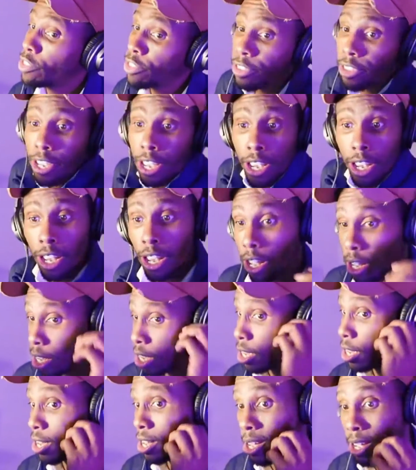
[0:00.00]

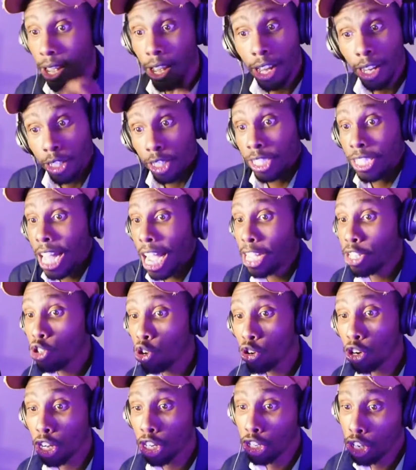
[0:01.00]
there's nothing
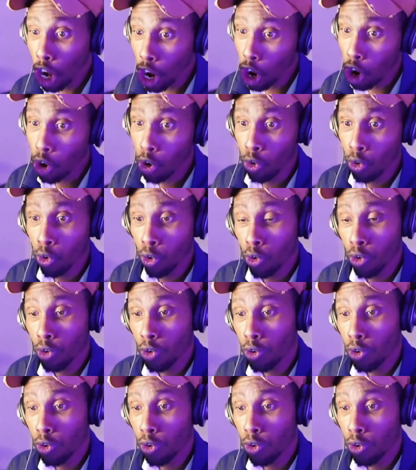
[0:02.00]
you could do.